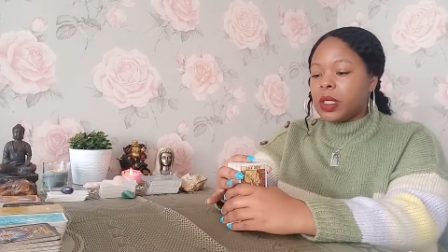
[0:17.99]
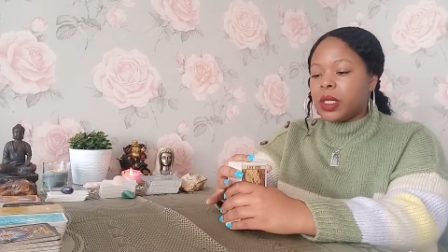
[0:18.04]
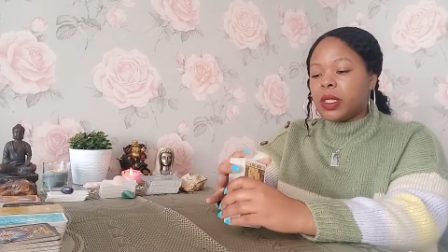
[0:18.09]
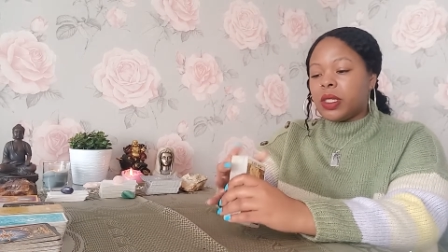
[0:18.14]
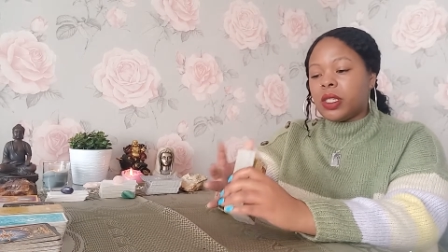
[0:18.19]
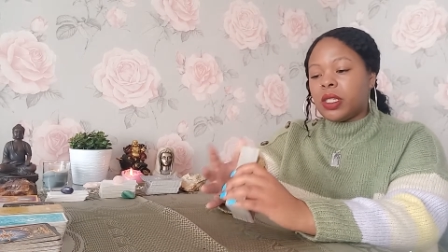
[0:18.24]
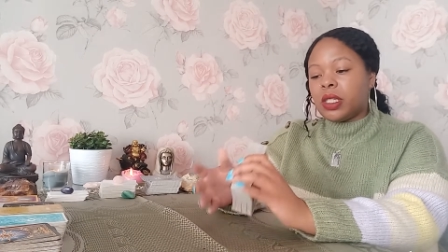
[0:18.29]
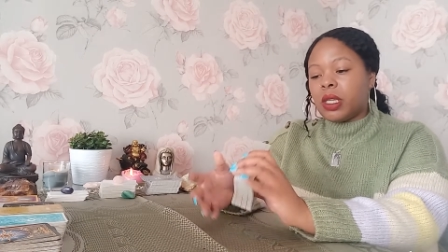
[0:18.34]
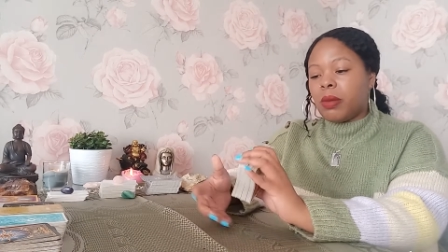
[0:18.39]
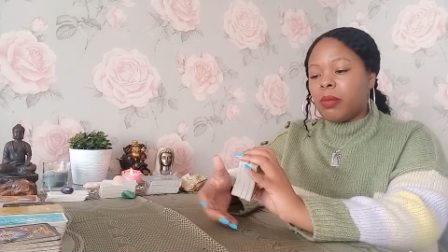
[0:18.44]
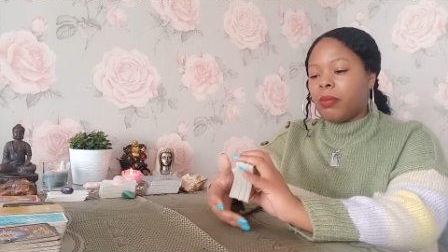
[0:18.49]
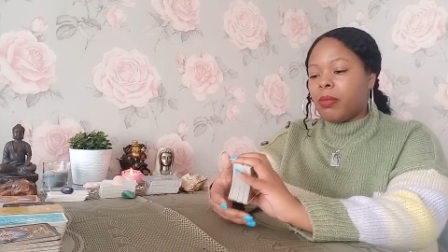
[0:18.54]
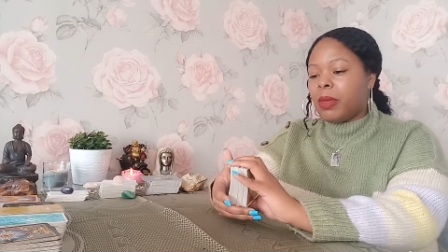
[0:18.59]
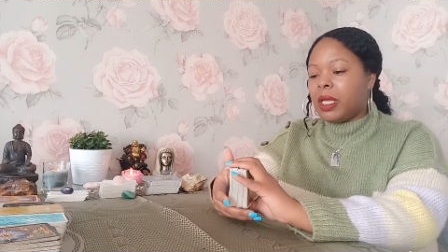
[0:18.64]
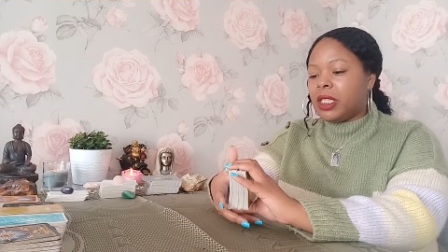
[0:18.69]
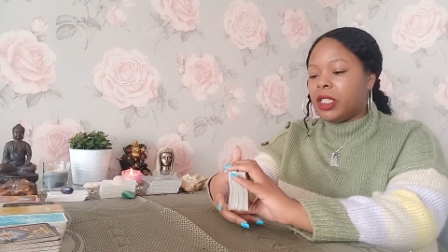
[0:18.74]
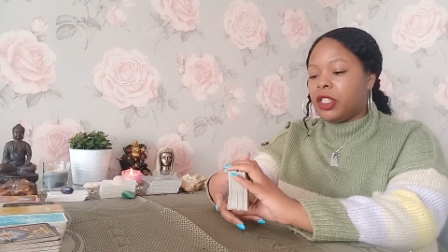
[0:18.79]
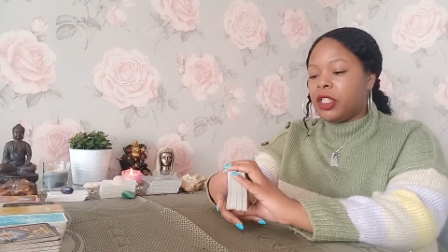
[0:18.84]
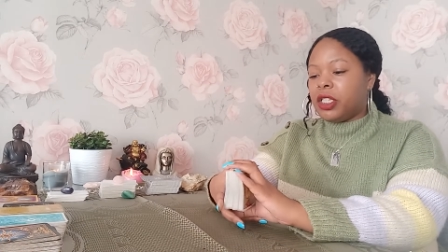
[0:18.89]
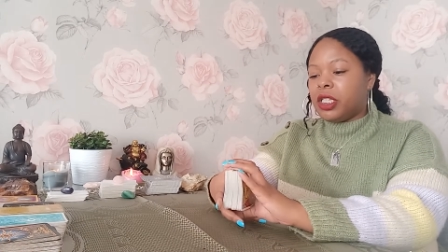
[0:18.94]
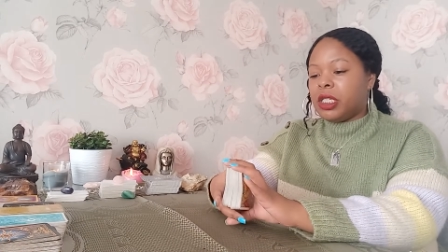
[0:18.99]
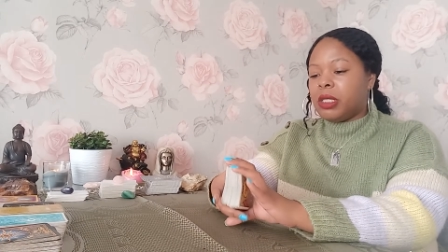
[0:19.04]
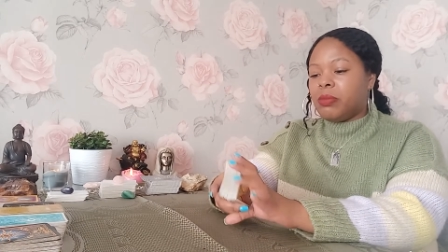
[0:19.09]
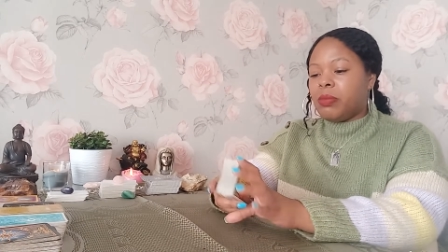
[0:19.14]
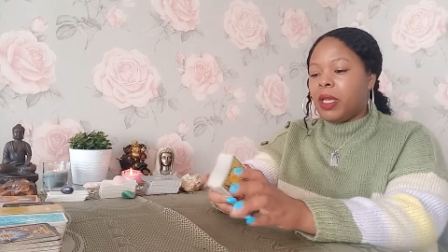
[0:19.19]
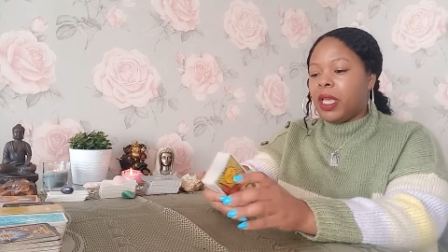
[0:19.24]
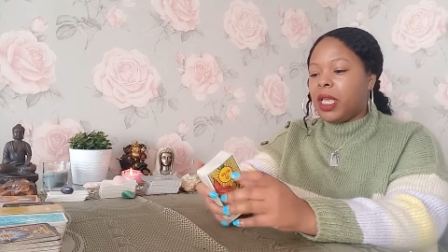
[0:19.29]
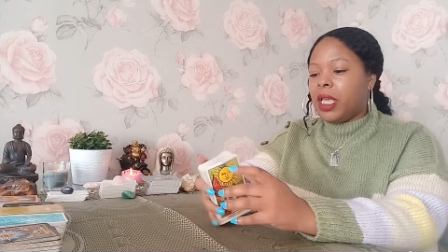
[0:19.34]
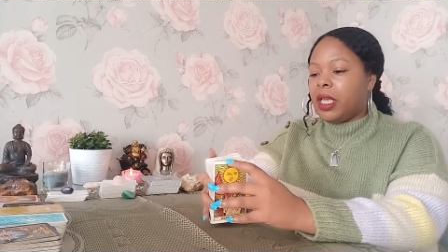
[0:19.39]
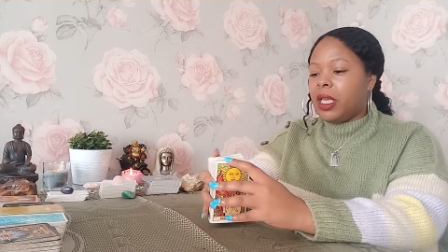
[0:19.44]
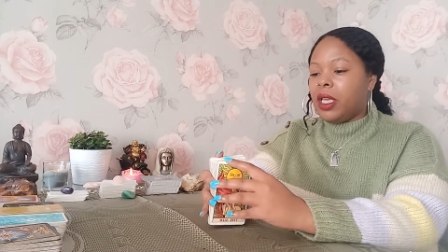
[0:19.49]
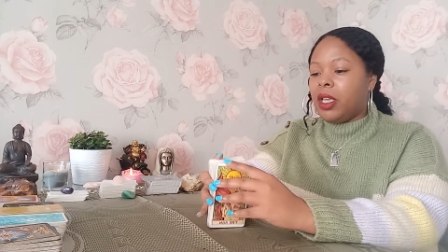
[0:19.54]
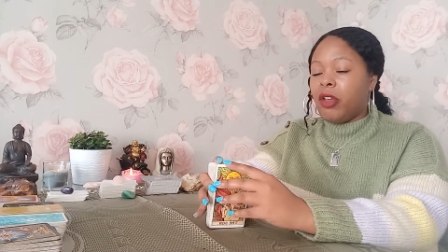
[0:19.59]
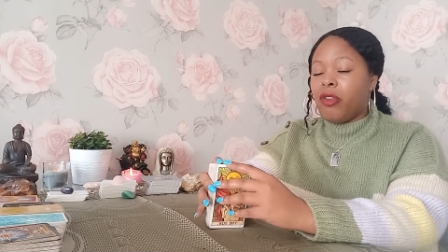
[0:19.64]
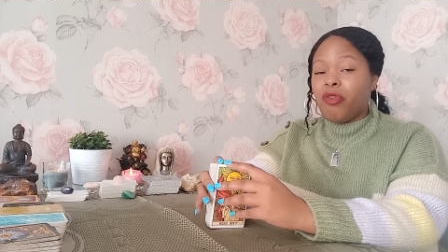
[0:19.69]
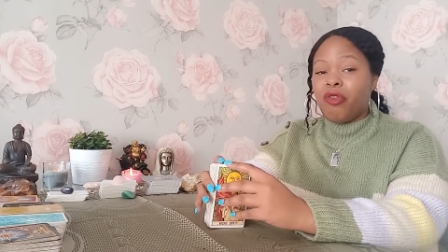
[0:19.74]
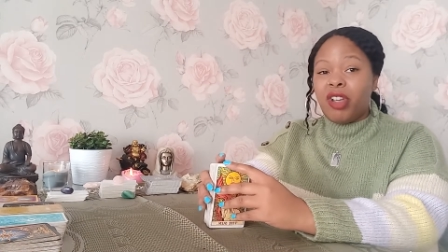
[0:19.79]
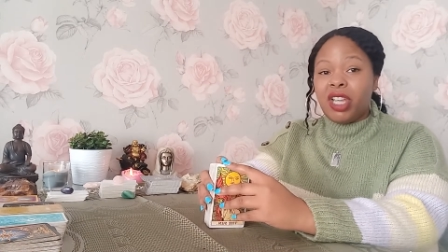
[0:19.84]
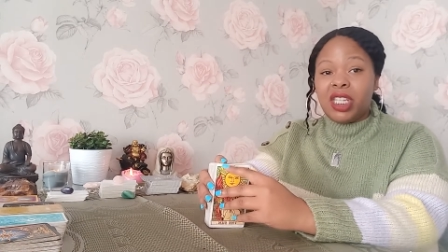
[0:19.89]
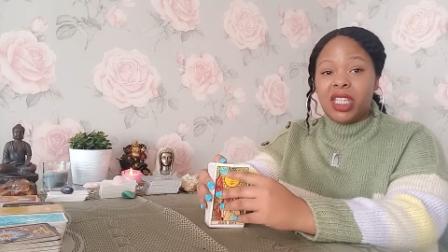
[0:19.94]
some messages may
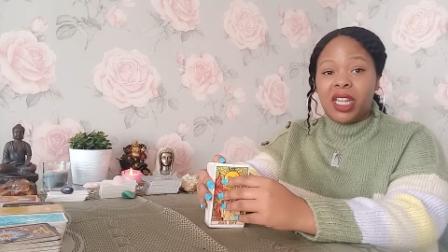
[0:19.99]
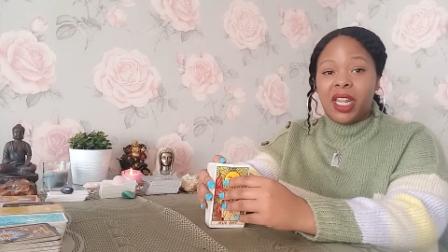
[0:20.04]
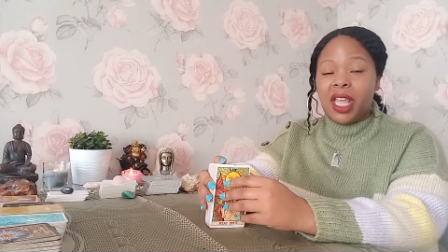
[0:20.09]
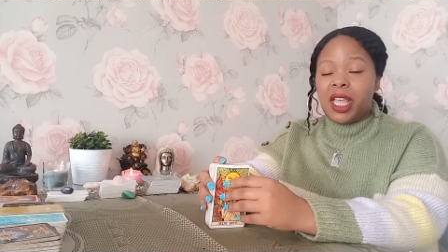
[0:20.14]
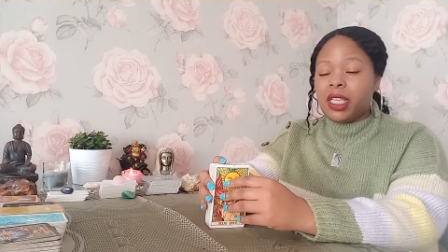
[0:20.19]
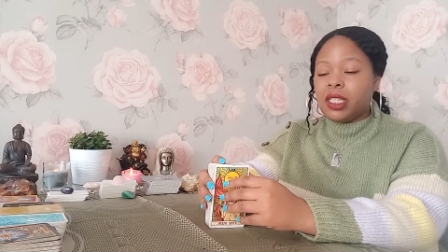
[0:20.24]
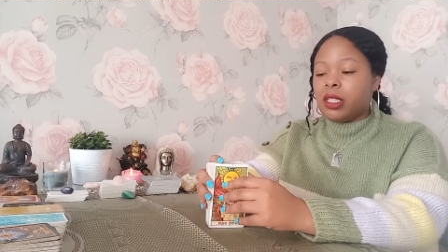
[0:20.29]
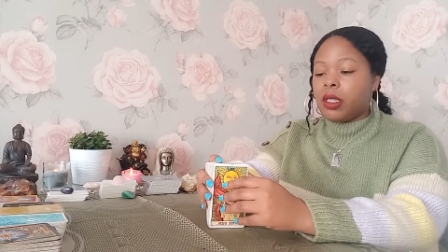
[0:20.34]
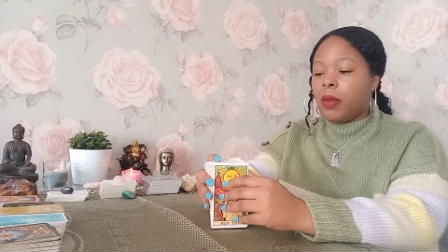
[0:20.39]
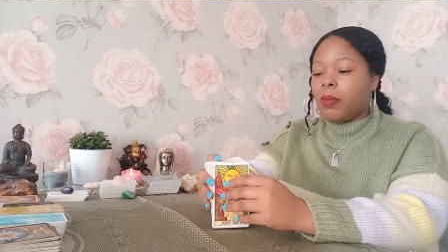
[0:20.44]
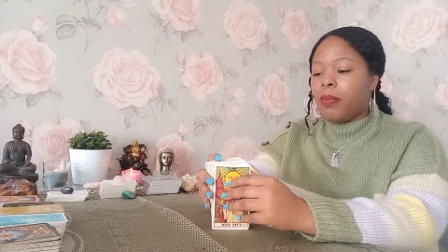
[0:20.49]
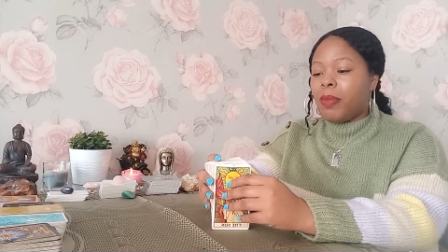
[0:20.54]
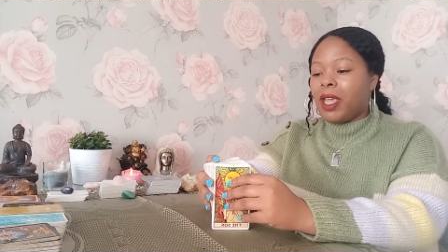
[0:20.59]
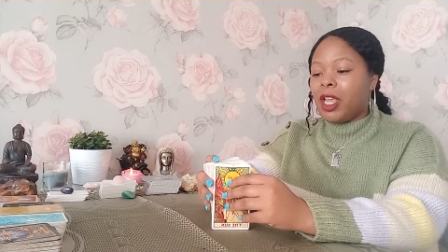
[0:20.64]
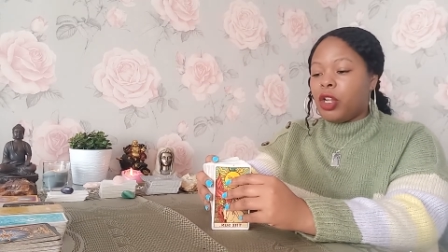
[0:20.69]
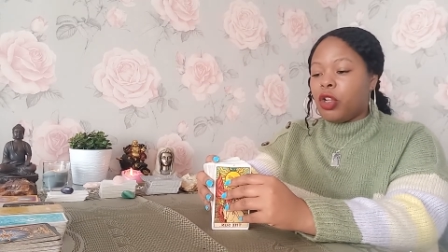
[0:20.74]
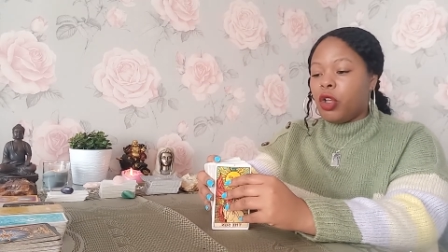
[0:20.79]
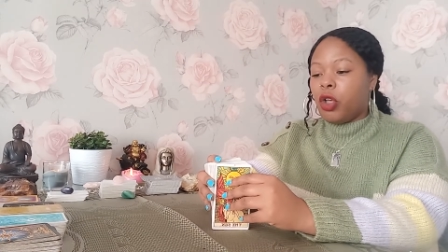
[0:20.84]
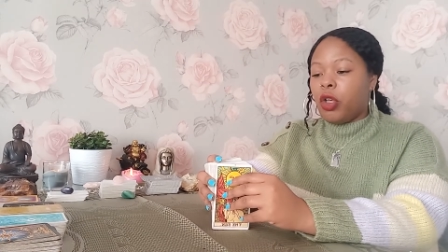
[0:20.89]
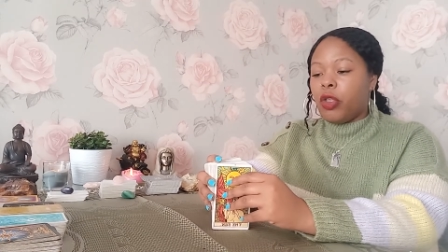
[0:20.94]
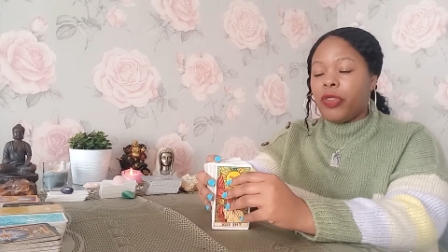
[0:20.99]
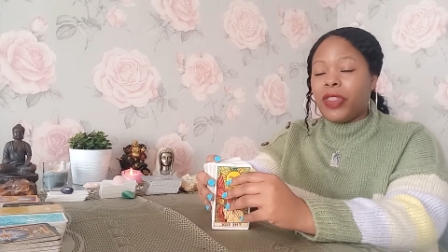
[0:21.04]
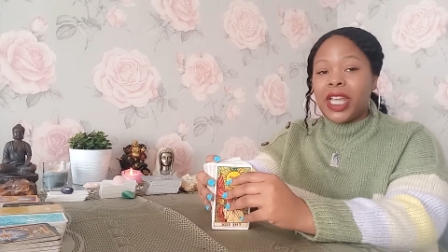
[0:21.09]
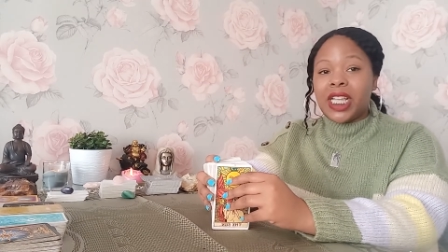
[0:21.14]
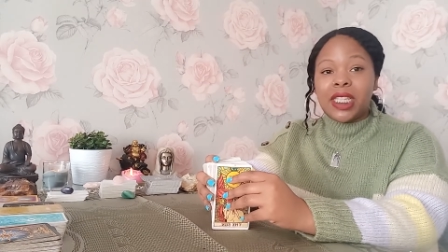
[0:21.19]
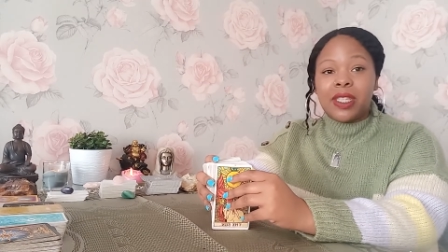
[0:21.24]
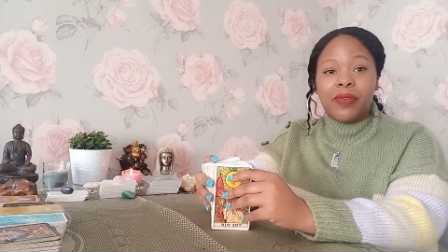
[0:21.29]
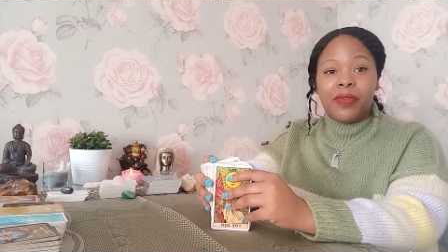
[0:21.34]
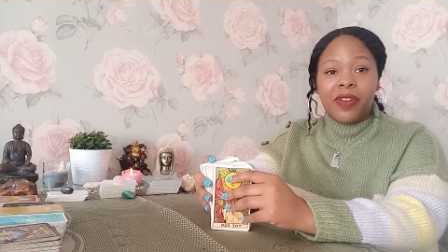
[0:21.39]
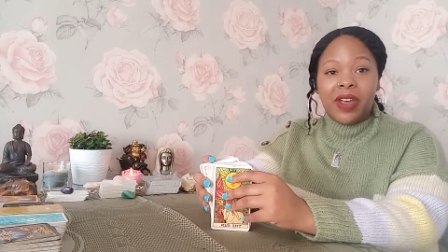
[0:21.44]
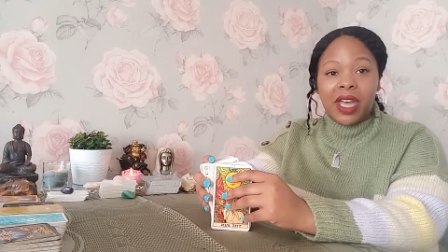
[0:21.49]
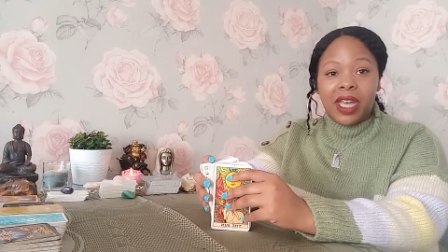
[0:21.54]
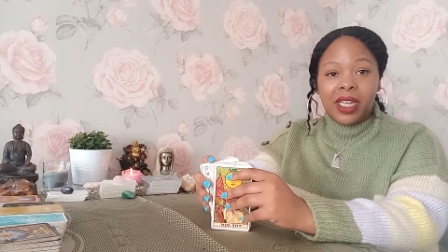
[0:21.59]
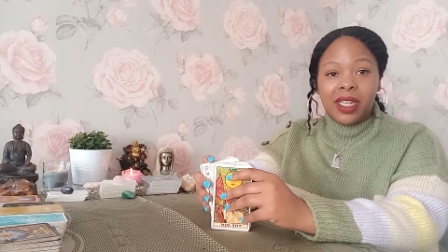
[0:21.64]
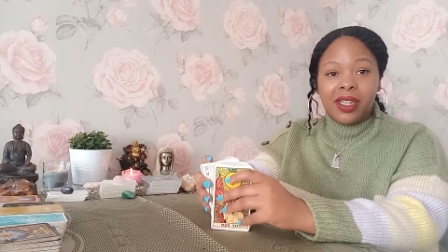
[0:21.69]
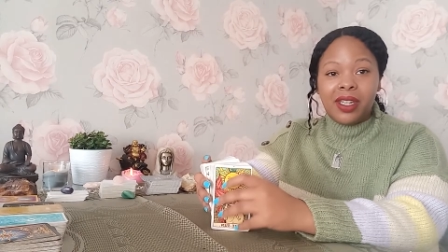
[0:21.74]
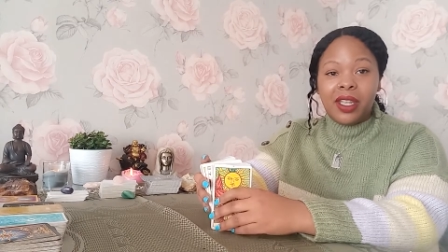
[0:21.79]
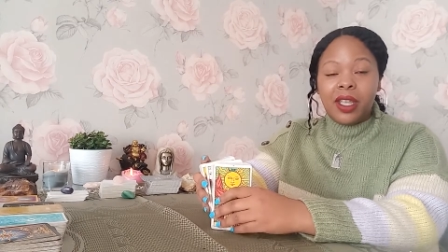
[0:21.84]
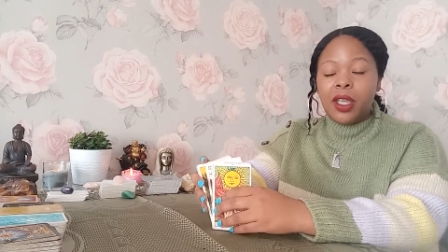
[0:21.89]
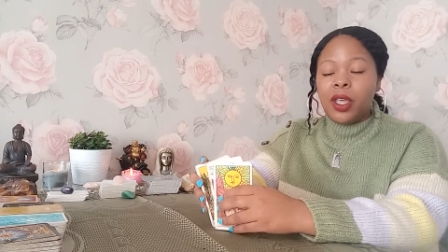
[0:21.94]
resonate, some may not, that's
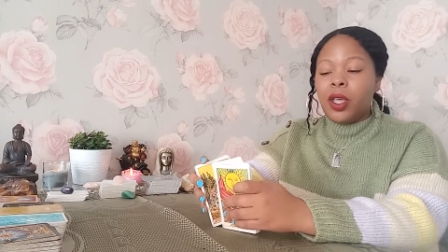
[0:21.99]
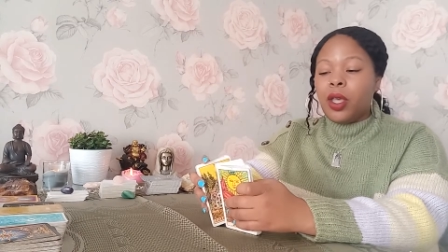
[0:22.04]
fine.